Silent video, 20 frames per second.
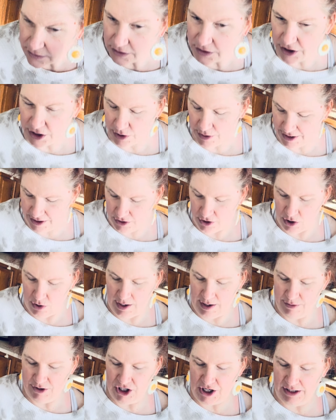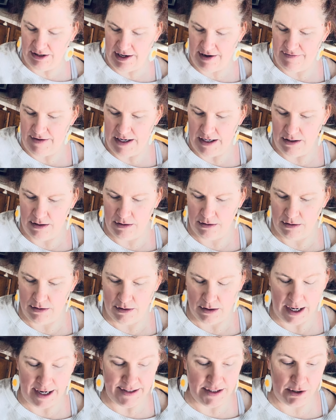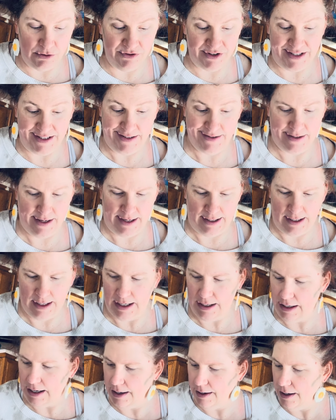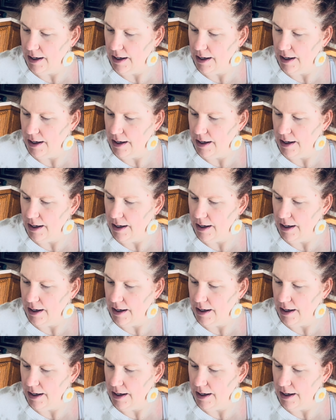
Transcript: You know, I don't know how much I love it. I don't dislike it.